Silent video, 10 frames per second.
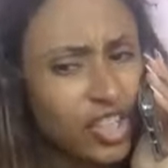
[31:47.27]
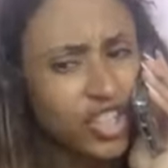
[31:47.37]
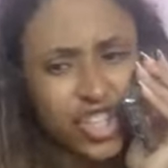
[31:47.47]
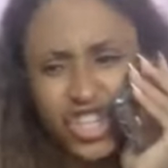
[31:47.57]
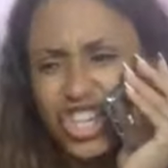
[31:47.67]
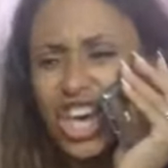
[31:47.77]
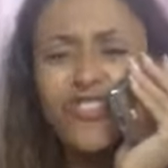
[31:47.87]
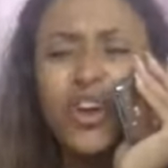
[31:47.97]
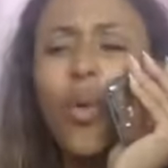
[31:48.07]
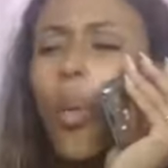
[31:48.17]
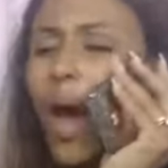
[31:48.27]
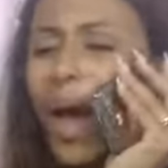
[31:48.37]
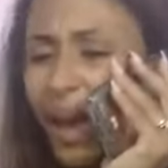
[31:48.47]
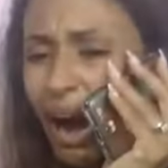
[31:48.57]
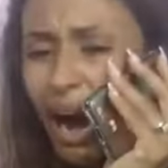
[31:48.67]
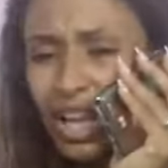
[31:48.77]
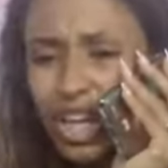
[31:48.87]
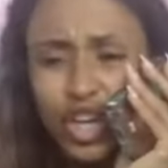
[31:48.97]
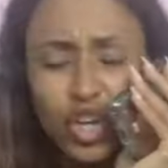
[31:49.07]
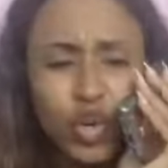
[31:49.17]
Just giving away,
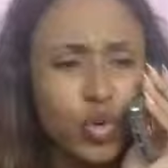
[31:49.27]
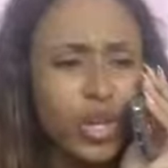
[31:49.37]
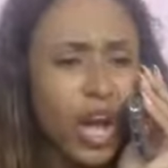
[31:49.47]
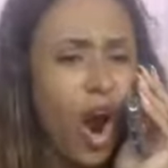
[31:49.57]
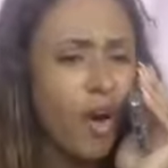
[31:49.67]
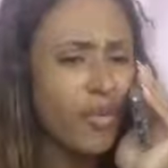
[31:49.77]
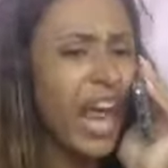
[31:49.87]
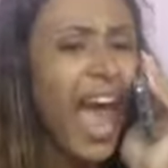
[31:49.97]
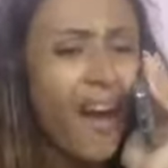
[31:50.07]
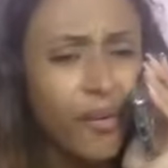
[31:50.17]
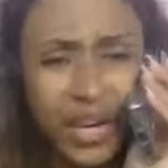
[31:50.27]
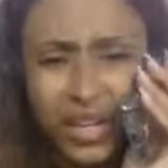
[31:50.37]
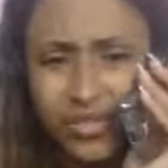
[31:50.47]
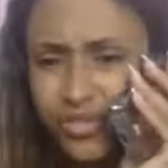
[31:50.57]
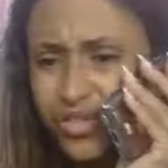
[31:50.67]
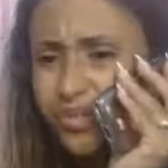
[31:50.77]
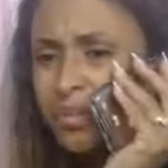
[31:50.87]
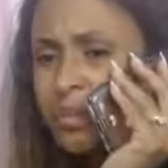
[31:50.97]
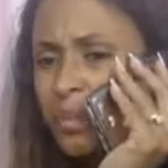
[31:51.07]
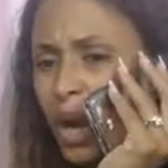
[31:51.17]
hallelujah, our inheritance.
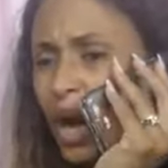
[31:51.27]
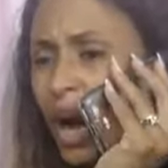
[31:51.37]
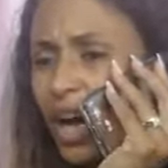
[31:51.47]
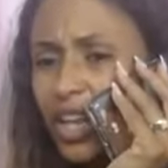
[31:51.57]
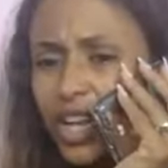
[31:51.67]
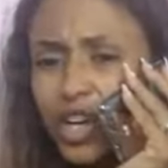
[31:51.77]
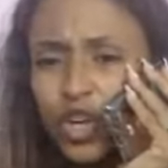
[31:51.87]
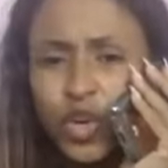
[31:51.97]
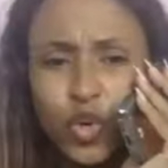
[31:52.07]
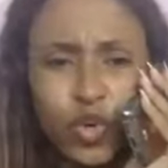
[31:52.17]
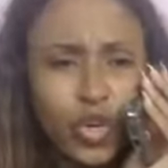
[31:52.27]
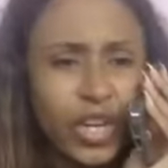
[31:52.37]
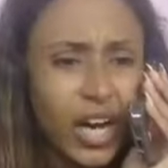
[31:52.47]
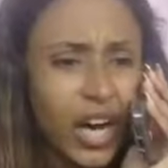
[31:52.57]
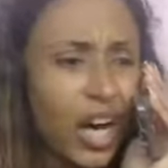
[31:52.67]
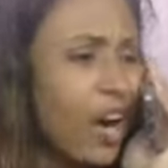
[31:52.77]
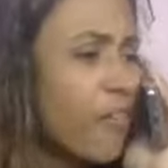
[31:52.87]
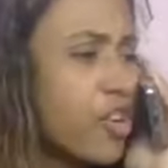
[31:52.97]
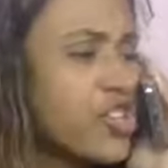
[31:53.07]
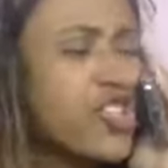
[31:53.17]
Hallelujah,
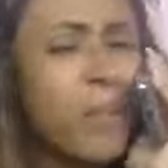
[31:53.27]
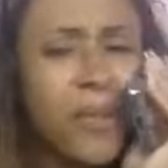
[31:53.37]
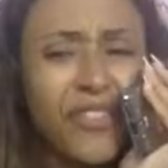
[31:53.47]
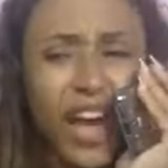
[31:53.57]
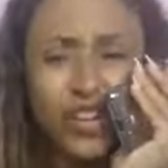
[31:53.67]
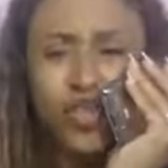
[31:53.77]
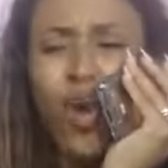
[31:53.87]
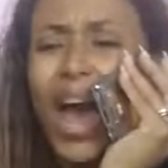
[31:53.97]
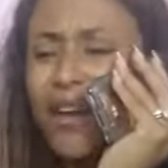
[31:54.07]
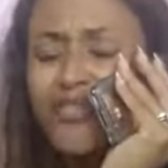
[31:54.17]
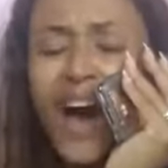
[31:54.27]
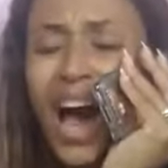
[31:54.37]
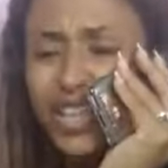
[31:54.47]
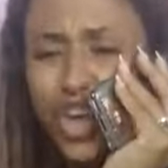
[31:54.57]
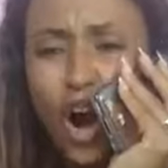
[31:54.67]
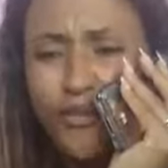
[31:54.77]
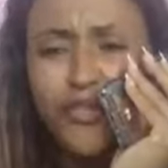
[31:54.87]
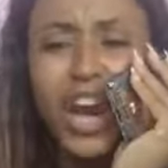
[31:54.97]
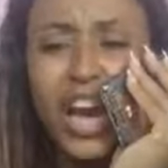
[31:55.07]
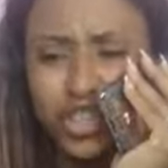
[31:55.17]
for something that gratifies our
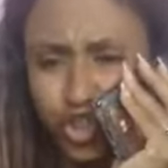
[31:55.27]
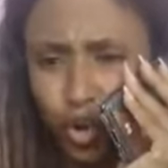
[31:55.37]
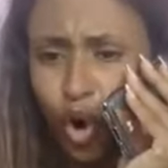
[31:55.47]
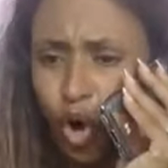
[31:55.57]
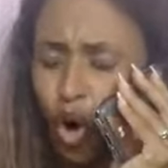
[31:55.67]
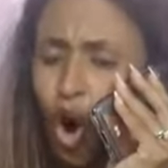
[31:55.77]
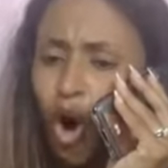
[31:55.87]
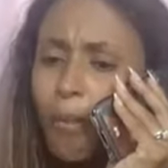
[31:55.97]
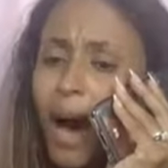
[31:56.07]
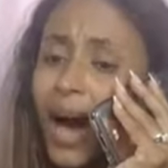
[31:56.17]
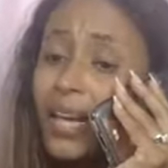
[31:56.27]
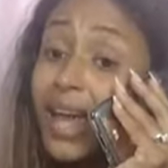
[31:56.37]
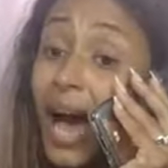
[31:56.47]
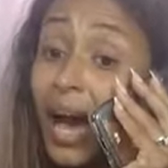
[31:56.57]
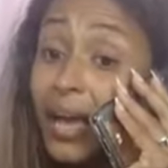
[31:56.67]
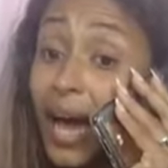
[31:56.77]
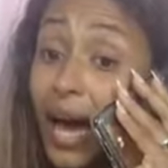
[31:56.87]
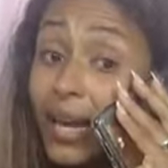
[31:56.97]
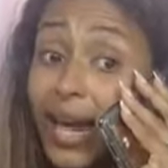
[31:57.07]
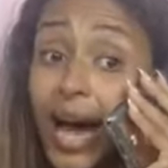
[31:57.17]
flesh. Oh,
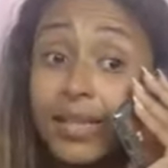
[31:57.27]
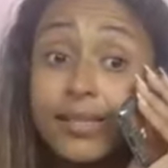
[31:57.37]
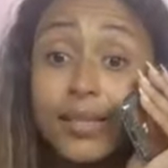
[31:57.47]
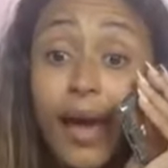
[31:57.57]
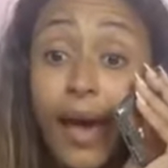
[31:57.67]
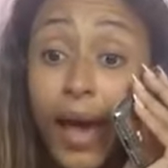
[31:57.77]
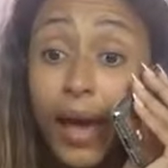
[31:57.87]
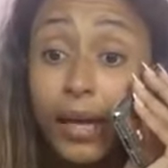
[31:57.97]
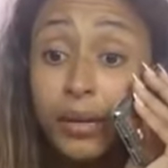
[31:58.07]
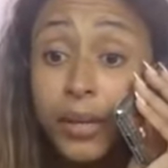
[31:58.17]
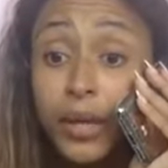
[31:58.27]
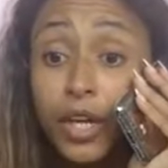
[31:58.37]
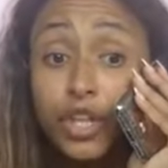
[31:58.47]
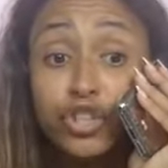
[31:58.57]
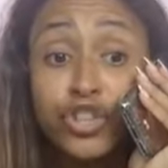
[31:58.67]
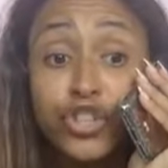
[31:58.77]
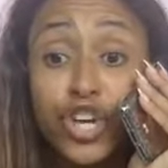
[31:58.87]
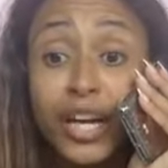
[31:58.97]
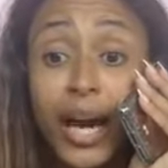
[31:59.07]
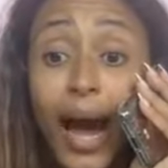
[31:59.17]
komandaya na say,
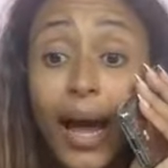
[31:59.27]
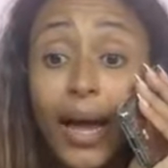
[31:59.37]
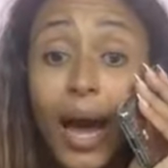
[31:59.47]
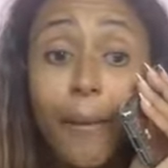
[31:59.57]
shikaya